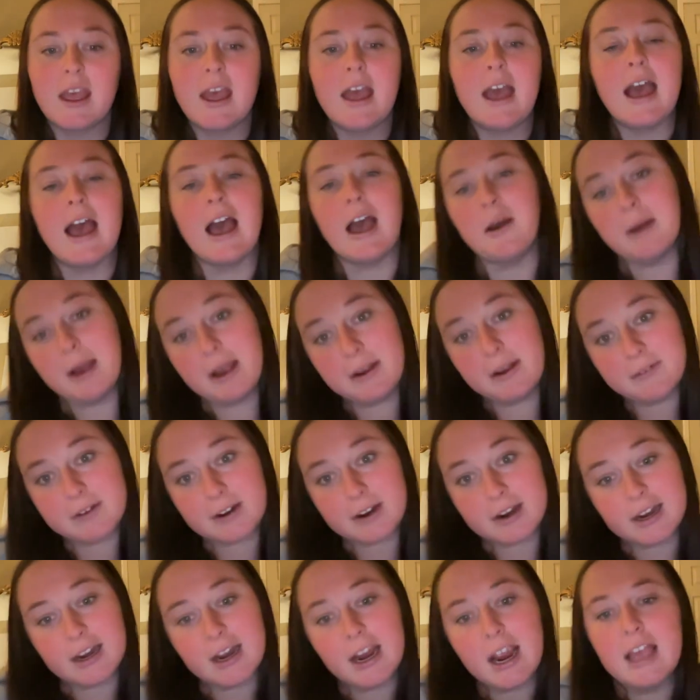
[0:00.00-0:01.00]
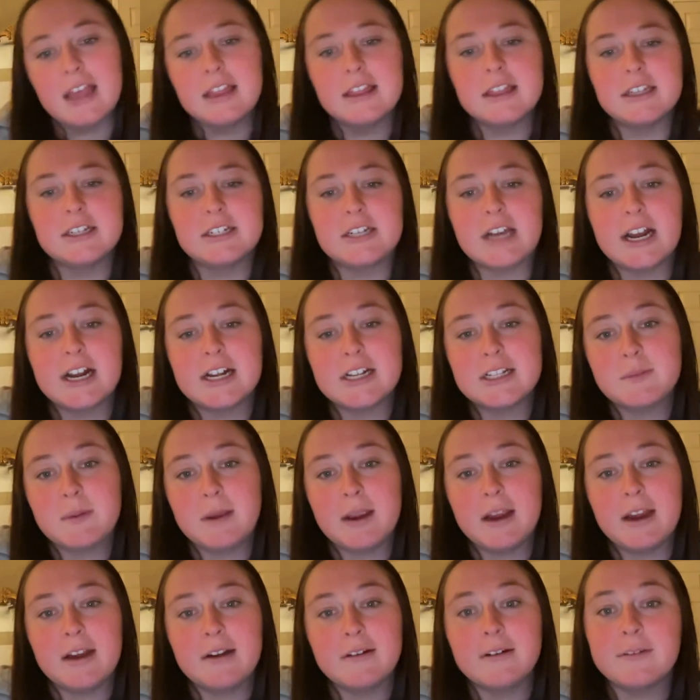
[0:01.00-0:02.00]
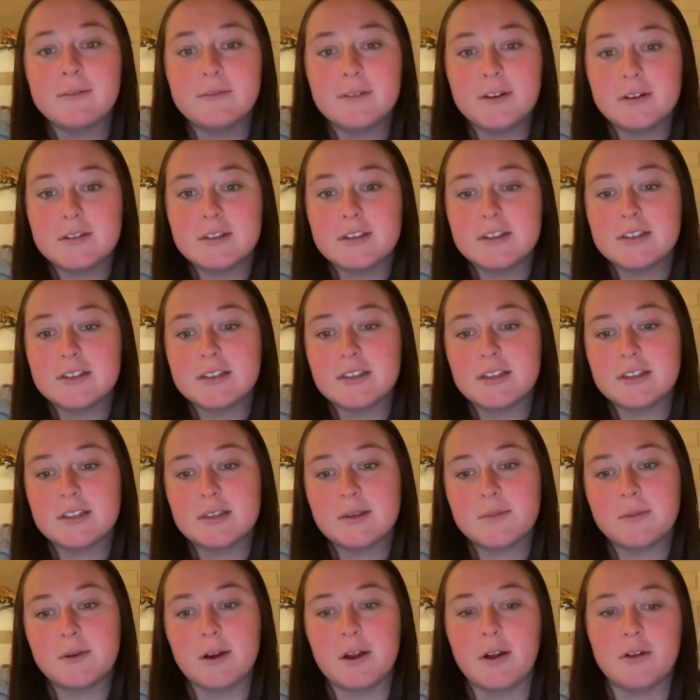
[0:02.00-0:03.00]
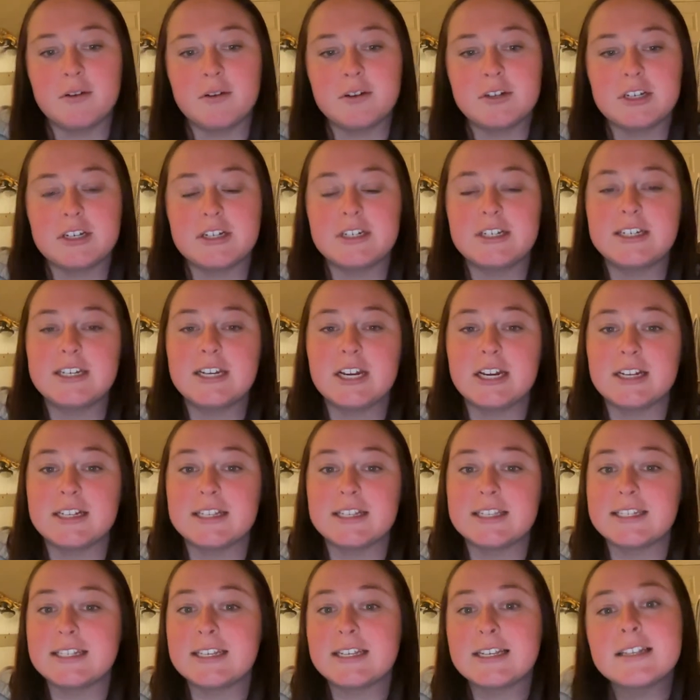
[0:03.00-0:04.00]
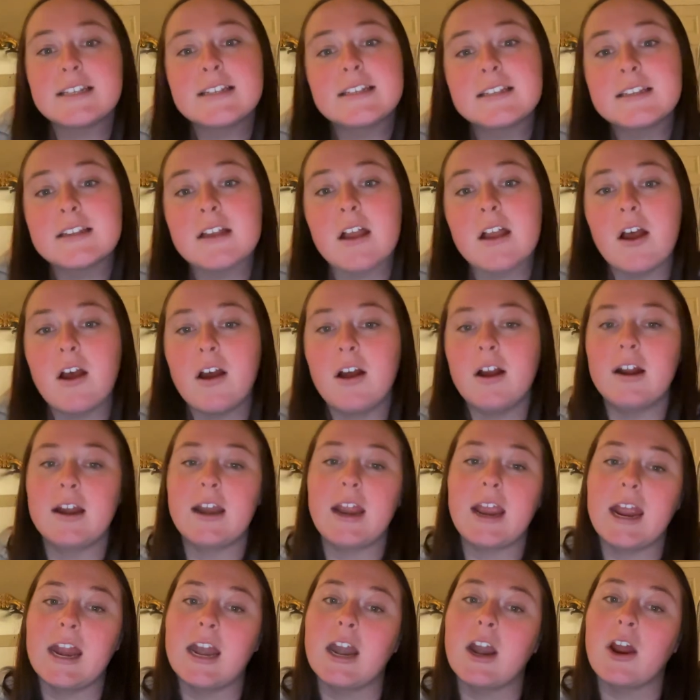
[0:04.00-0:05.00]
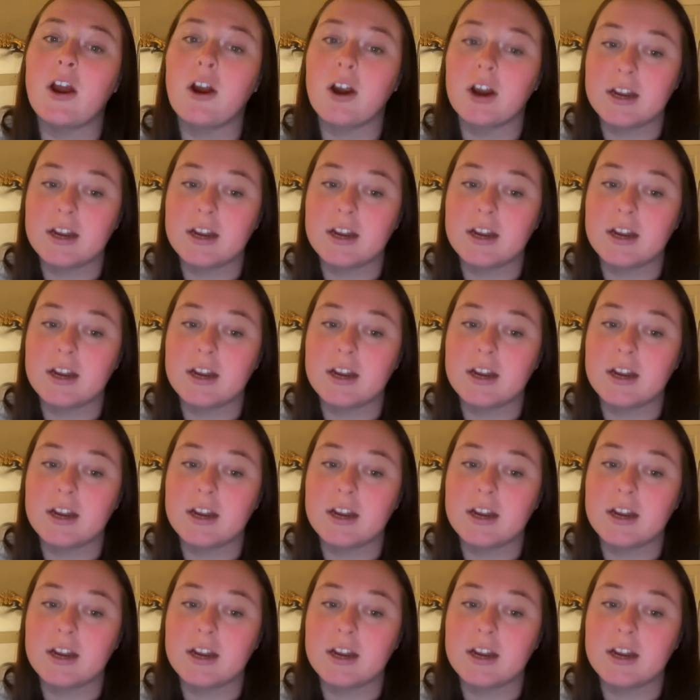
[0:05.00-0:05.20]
However, the child's parent refuses this approach and she insists on an